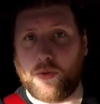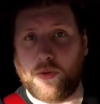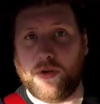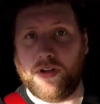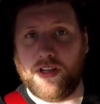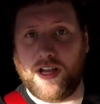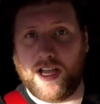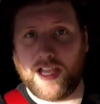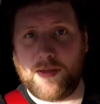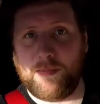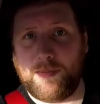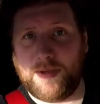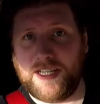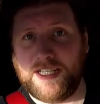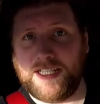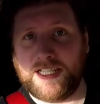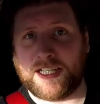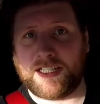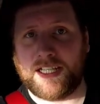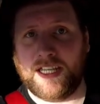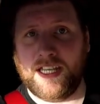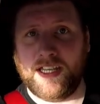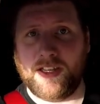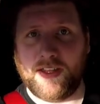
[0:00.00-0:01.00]
I am Big
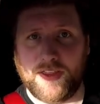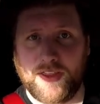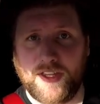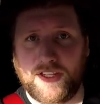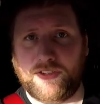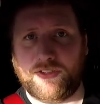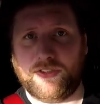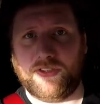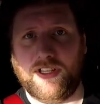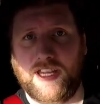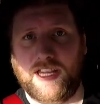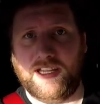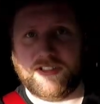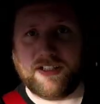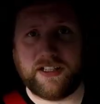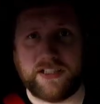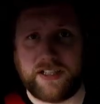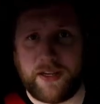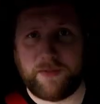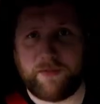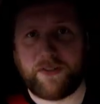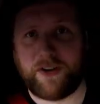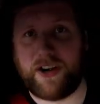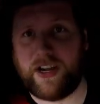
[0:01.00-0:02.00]
Daddy, this is
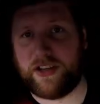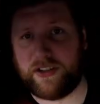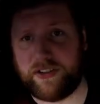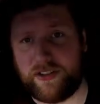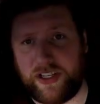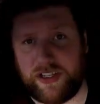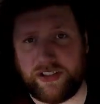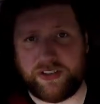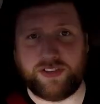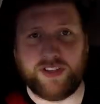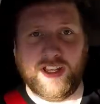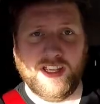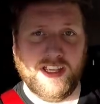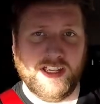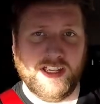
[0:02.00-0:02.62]
Except for Access,